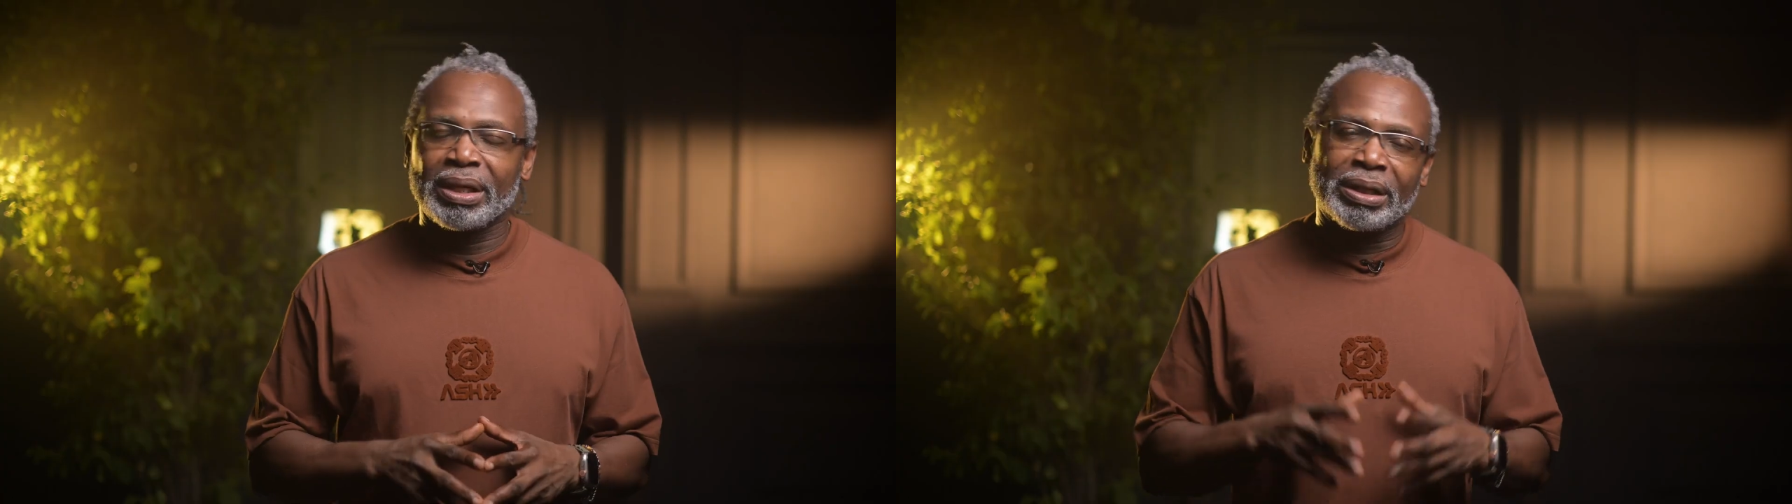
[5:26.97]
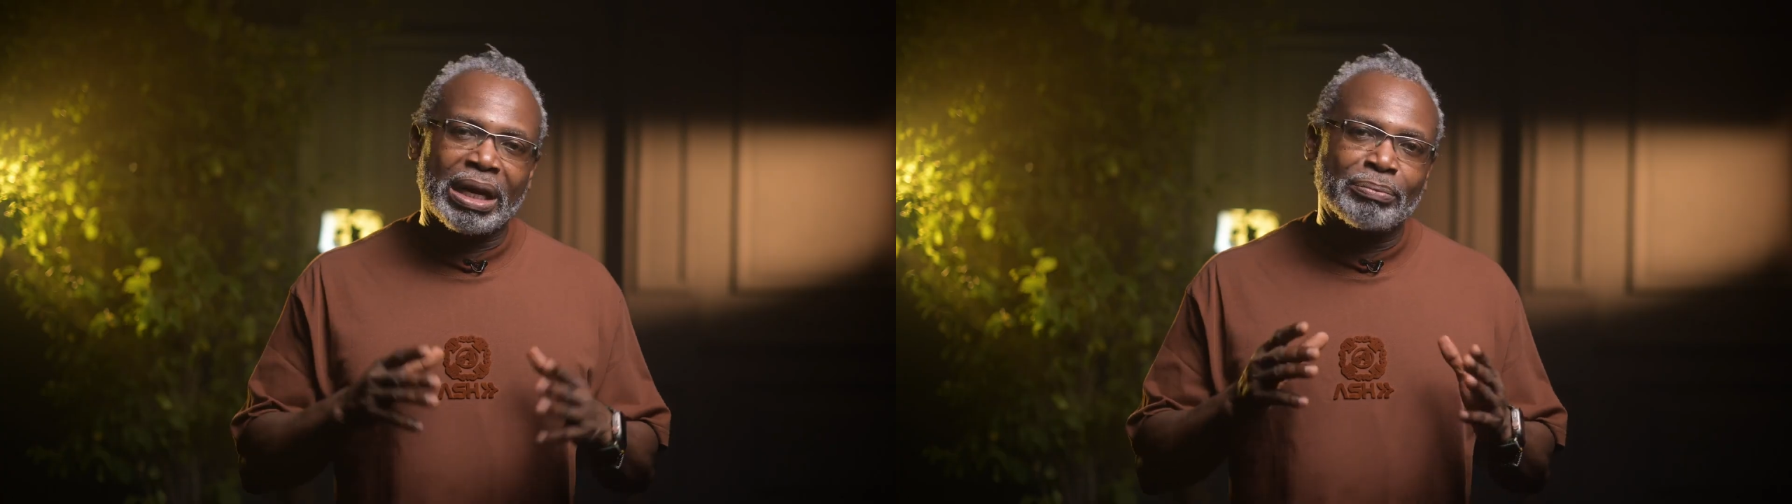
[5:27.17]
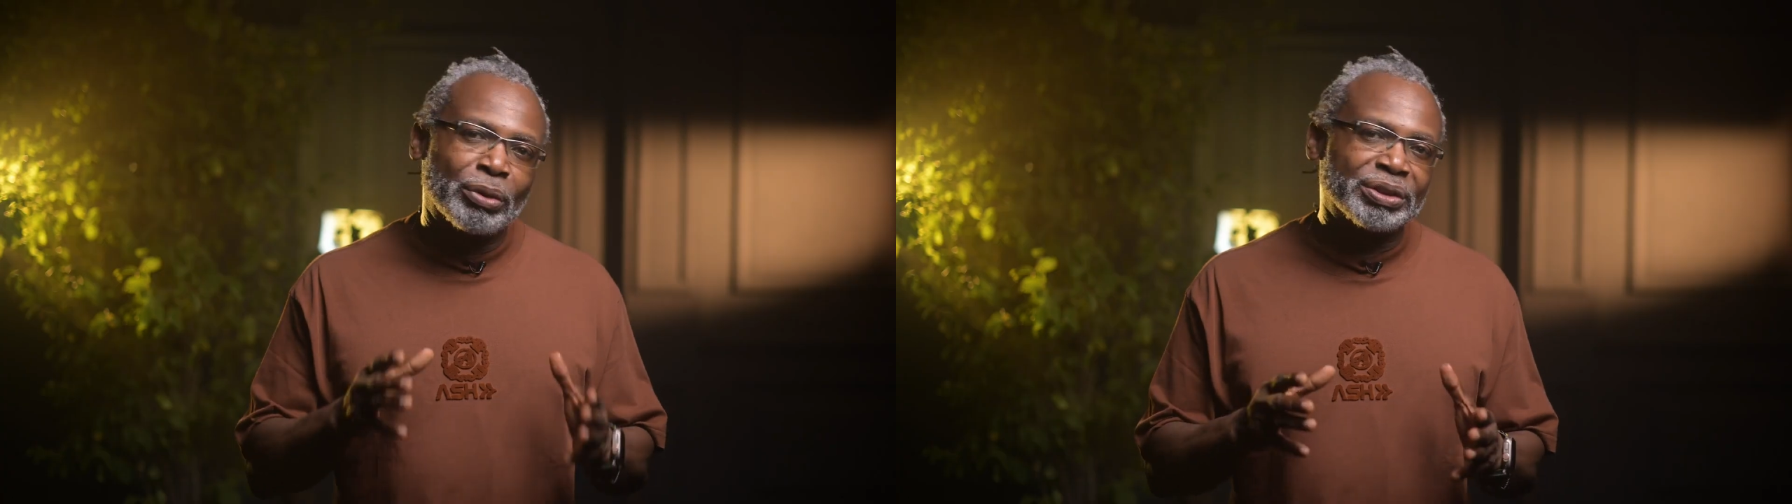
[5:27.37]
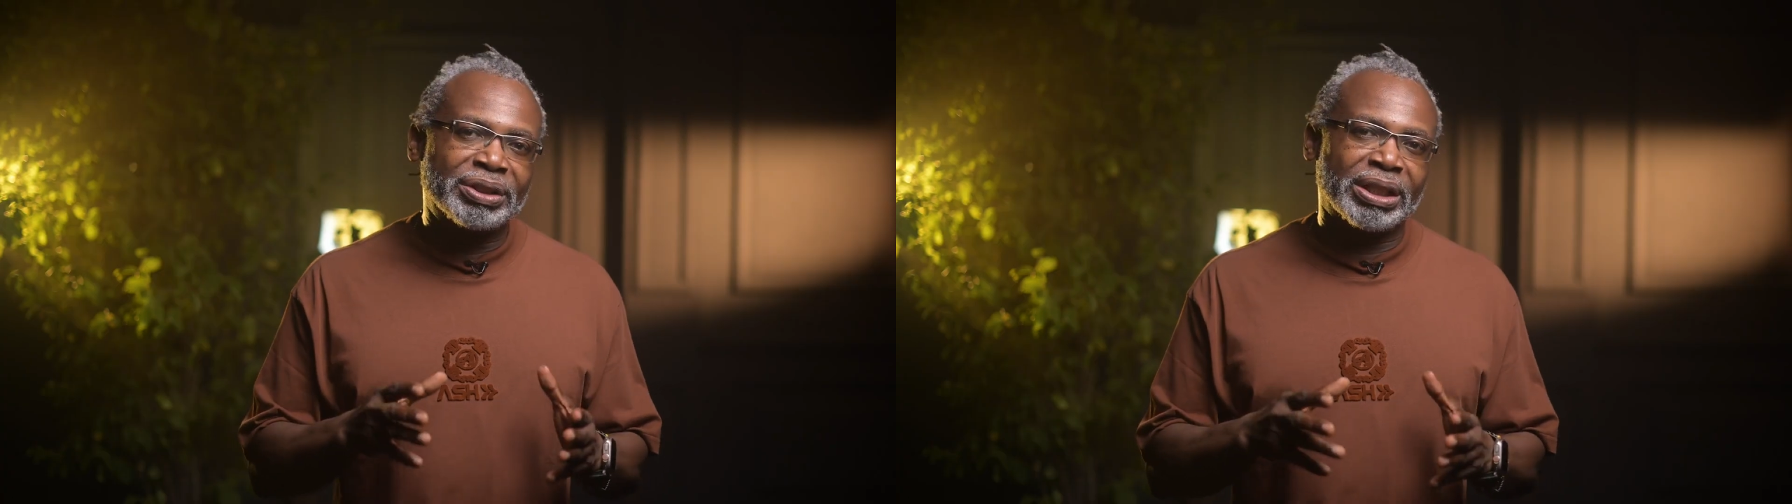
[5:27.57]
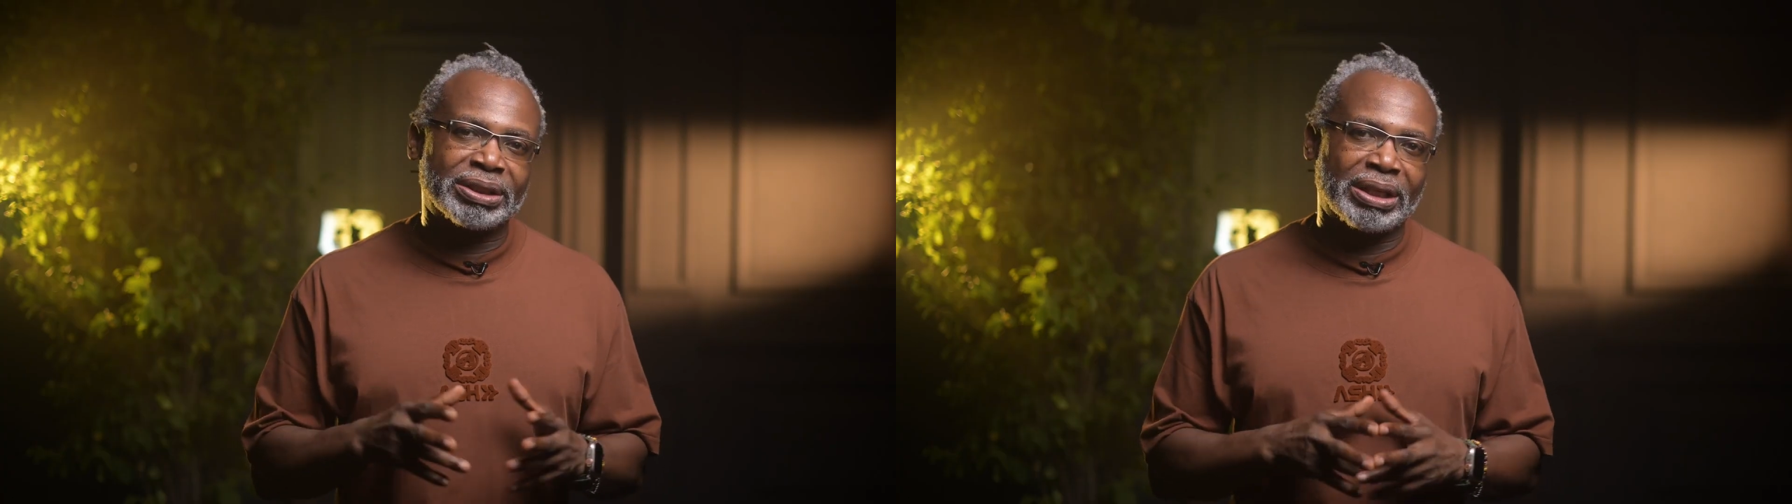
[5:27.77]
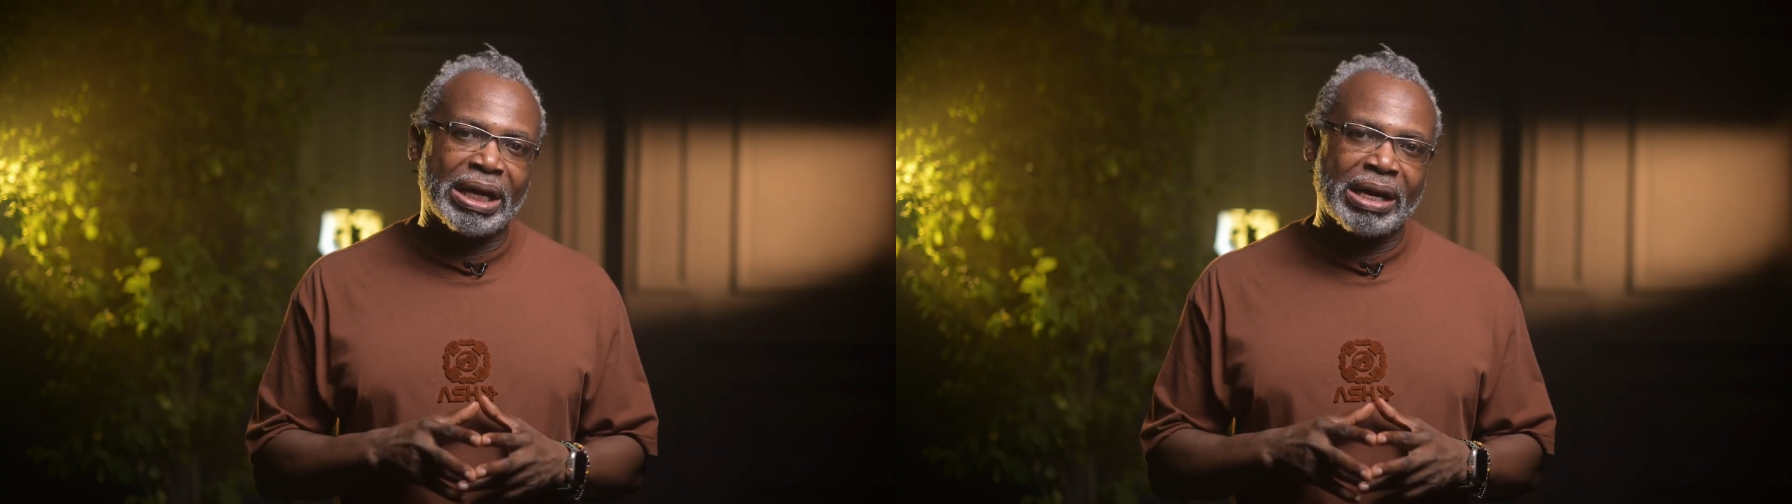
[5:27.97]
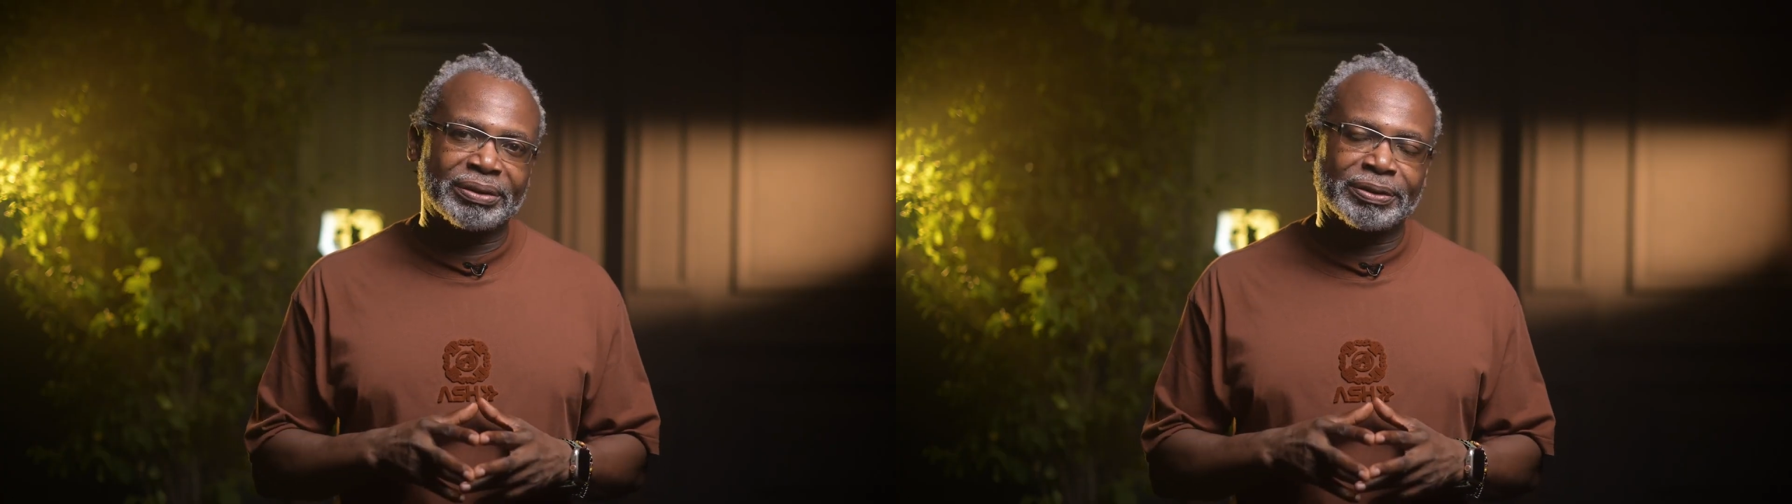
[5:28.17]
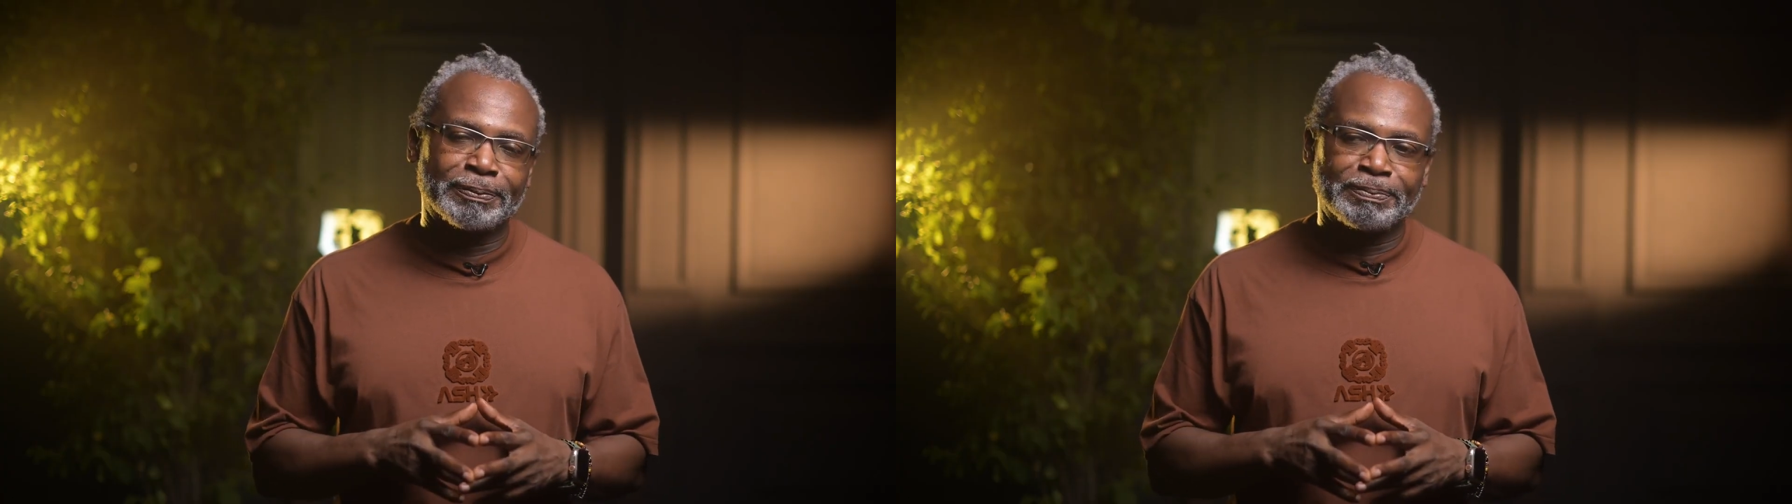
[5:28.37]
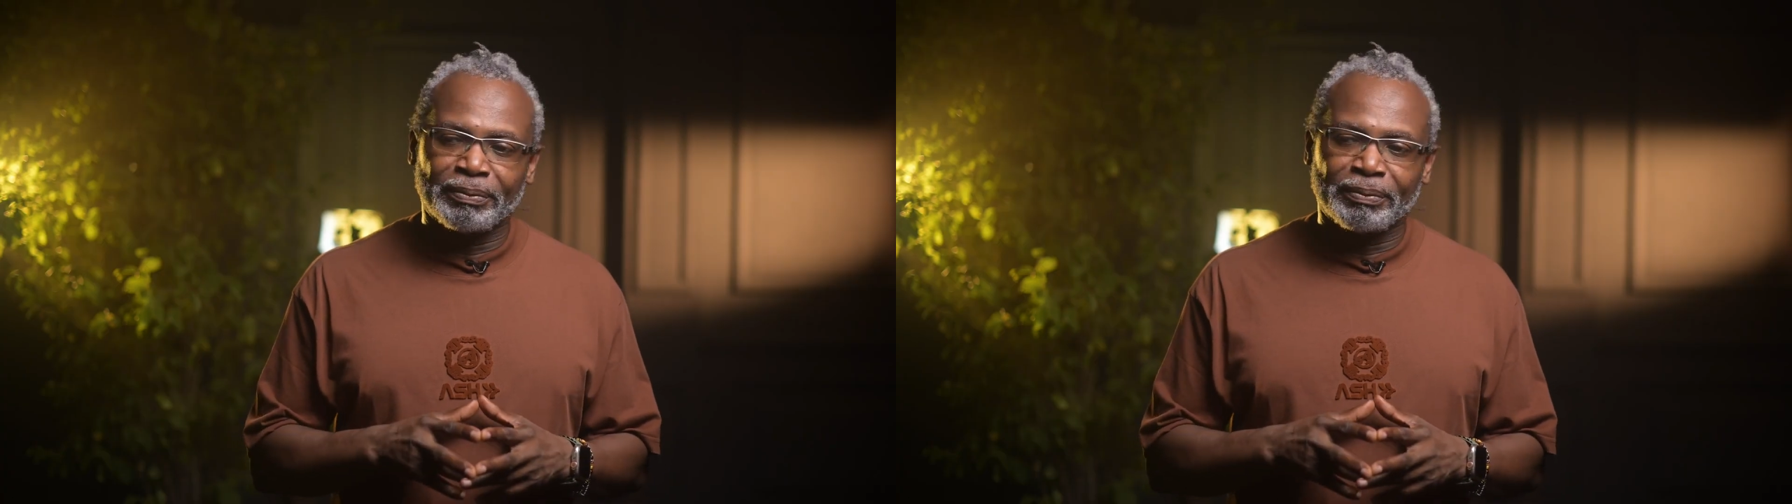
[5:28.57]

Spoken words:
Now, most DSLRs